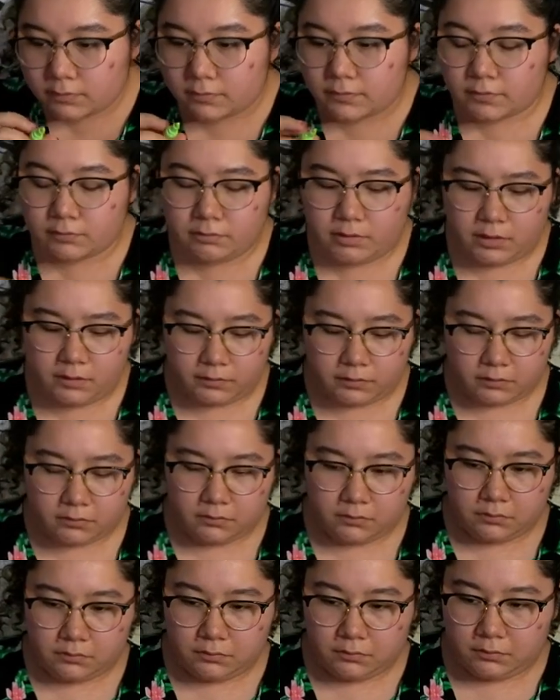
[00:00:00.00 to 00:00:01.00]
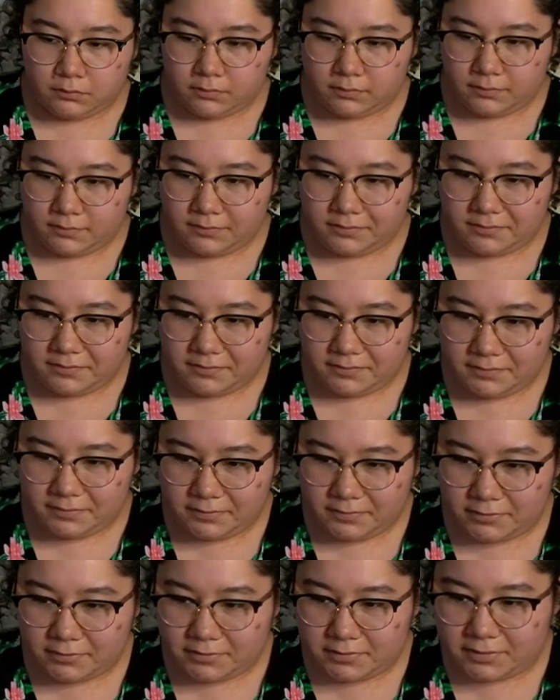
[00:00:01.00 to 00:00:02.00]
Squiggles.
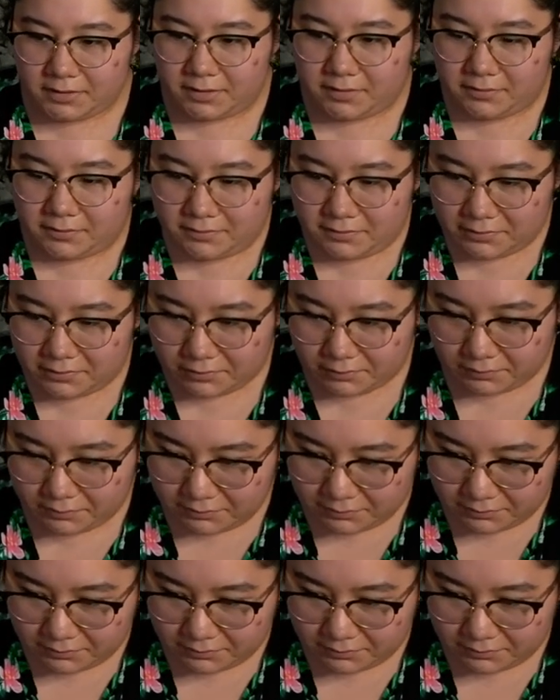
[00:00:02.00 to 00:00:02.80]
Giggles.